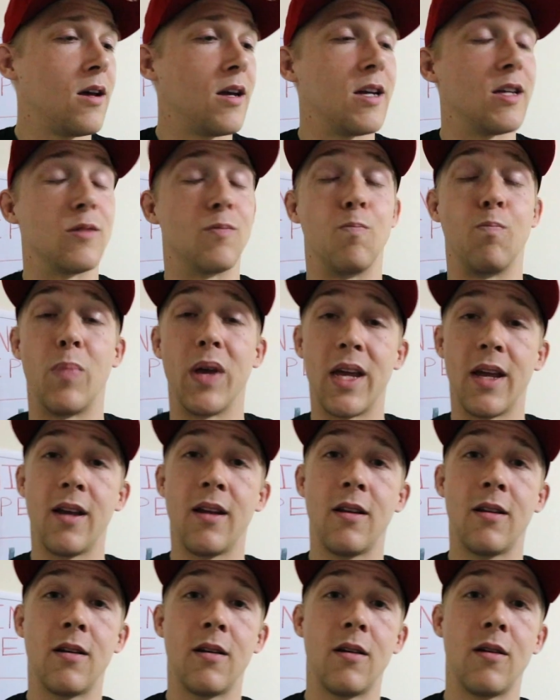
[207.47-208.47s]
It's
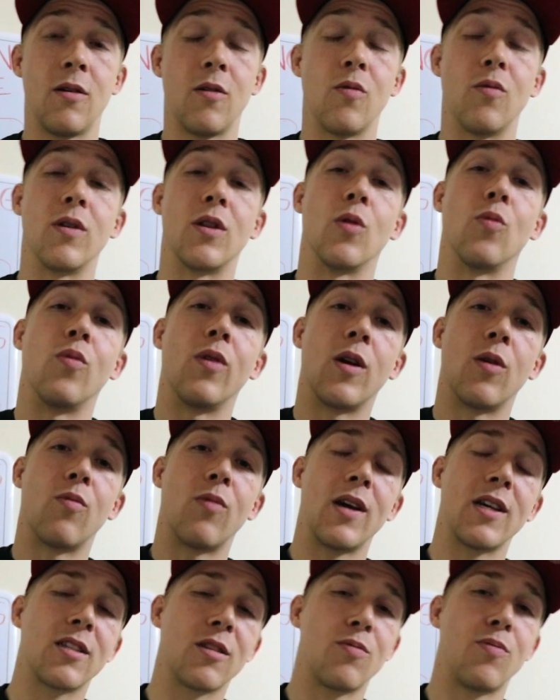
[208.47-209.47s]
Bean with the winner
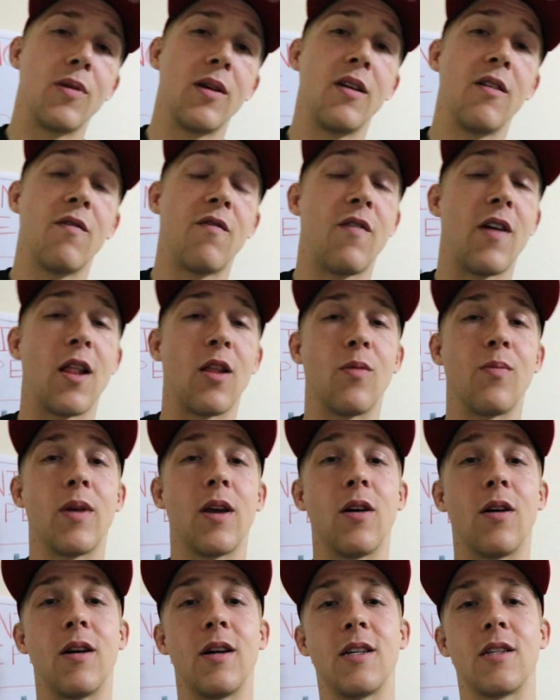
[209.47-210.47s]
recipe. Follow
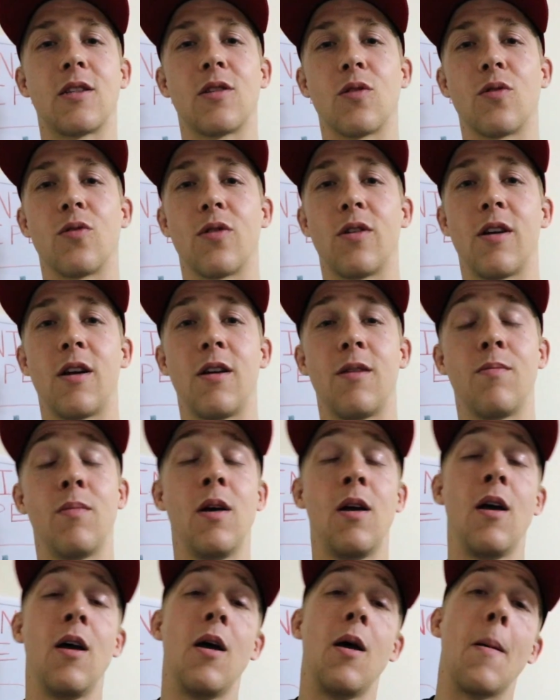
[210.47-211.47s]
me on Instagram,
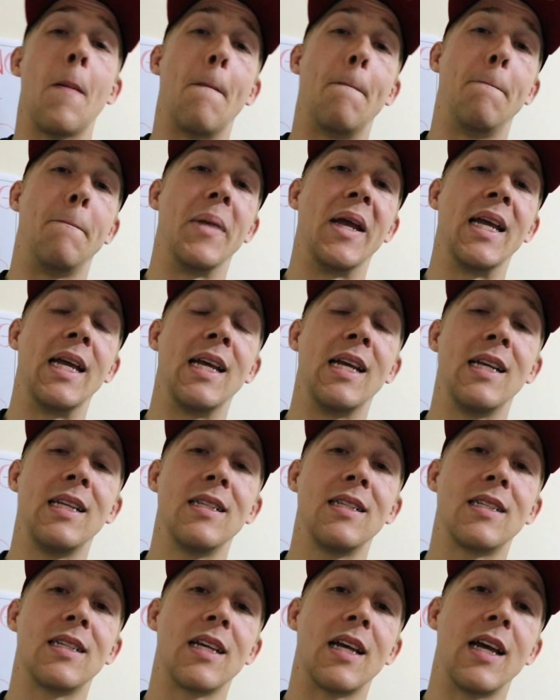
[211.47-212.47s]

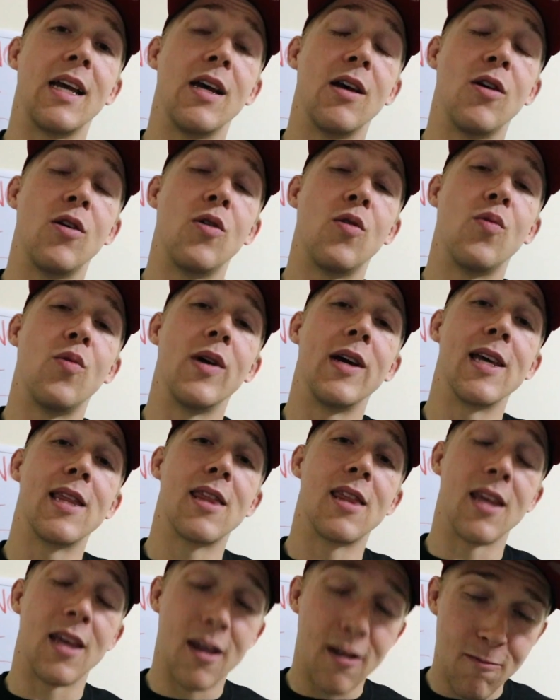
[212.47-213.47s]
Beans Ill
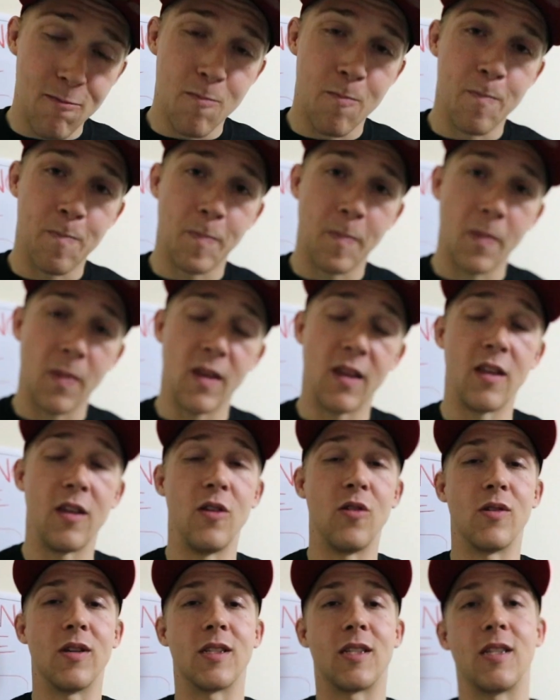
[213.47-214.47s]
With It.
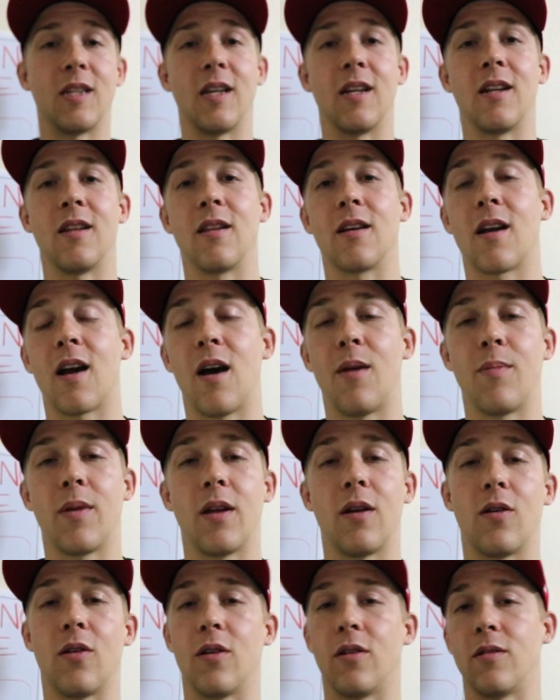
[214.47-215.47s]
You can see it in the
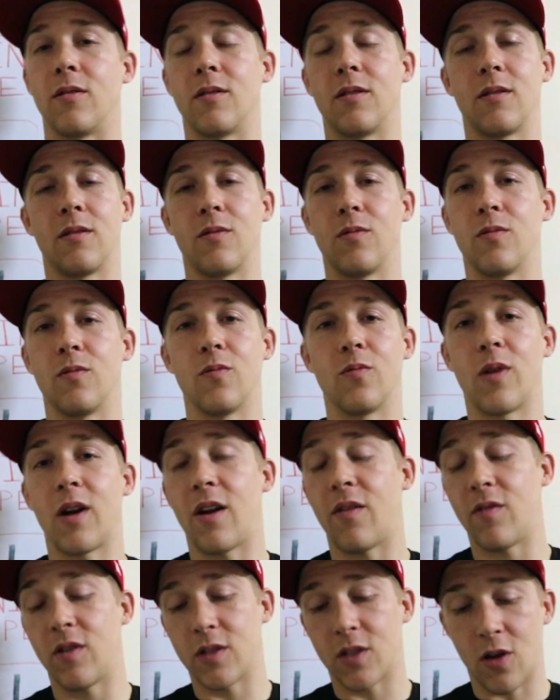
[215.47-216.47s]
comment or
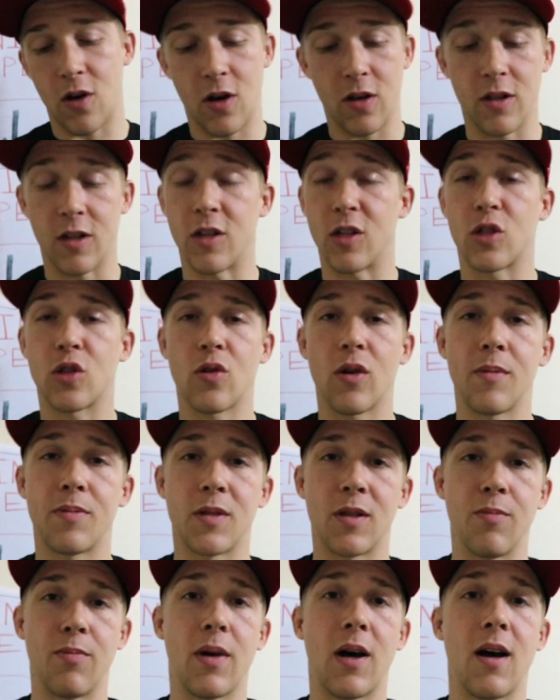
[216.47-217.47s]
whatever it's called, the
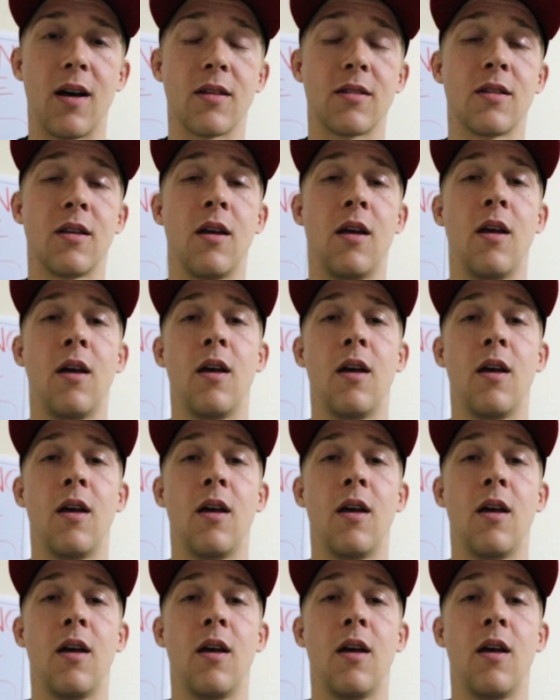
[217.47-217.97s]
description box.